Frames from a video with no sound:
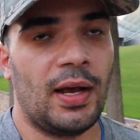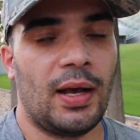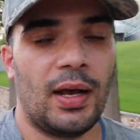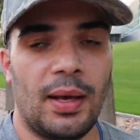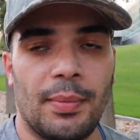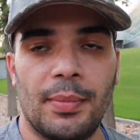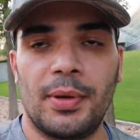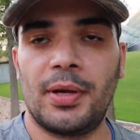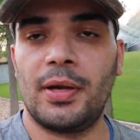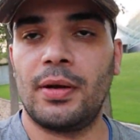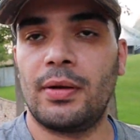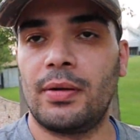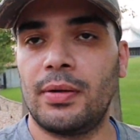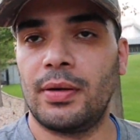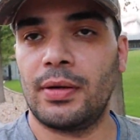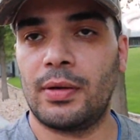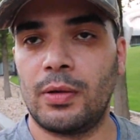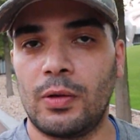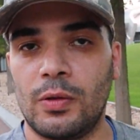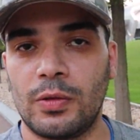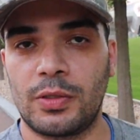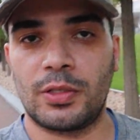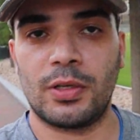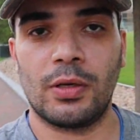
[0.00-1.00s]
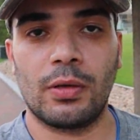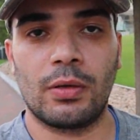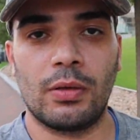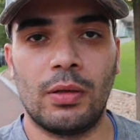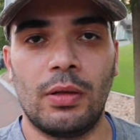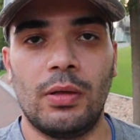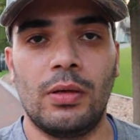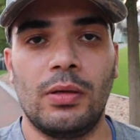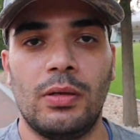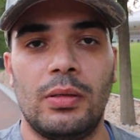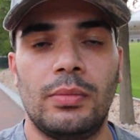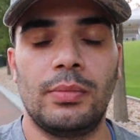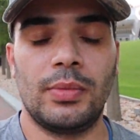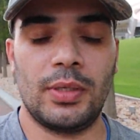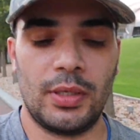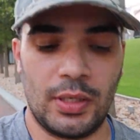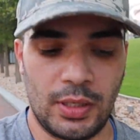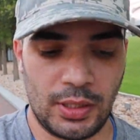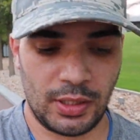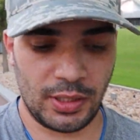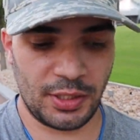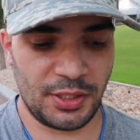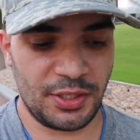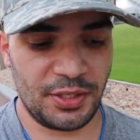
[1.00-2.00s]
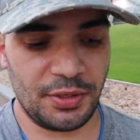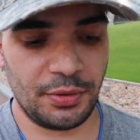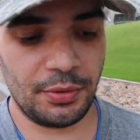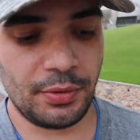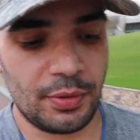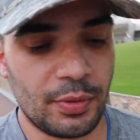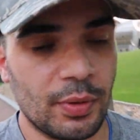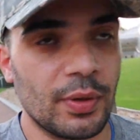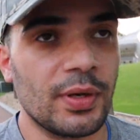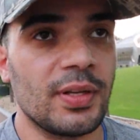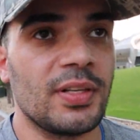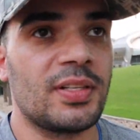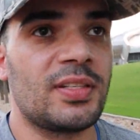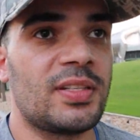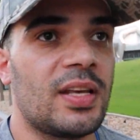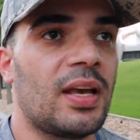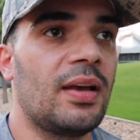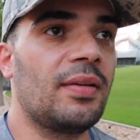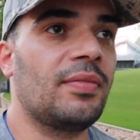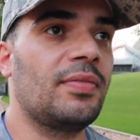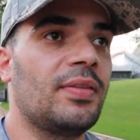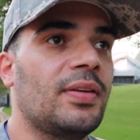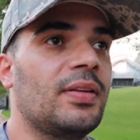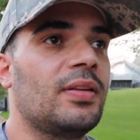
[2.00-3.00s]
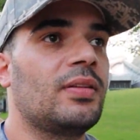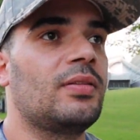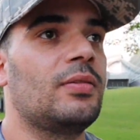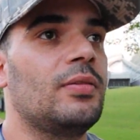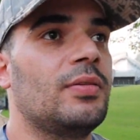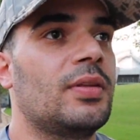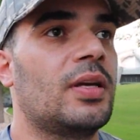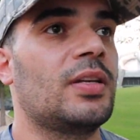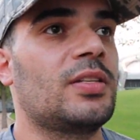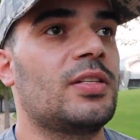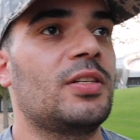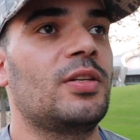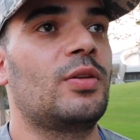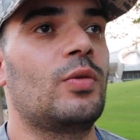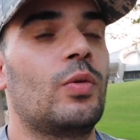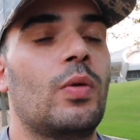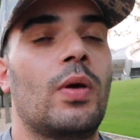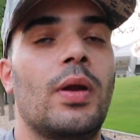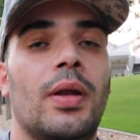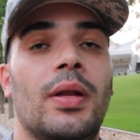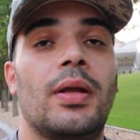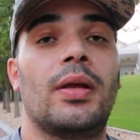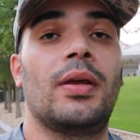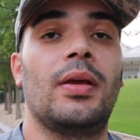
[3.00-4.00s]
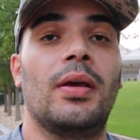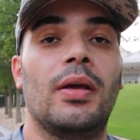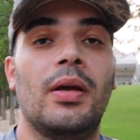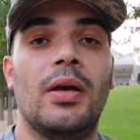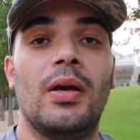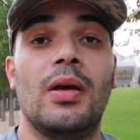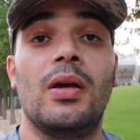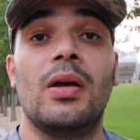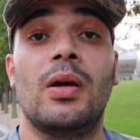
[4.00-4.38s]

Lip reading: I'm here in Tulsa, Oklahoma, June 27th, 2020,